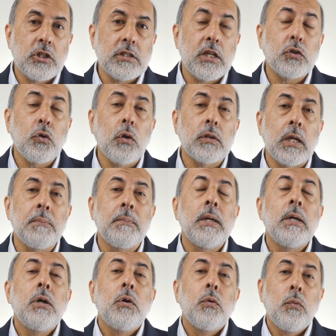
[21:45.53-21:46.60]
He told him,
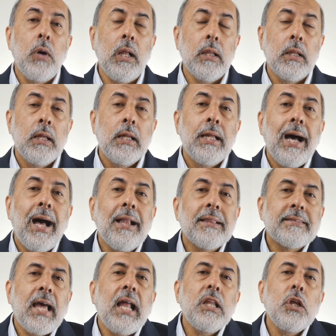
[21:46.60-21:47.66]
well, I'll
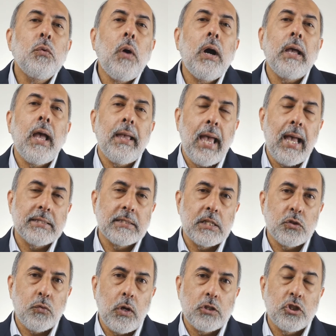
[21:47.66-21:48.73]
tell you why I asked these
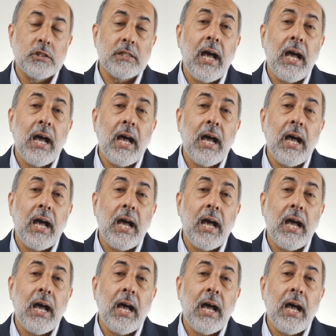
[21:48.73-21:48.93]
questions.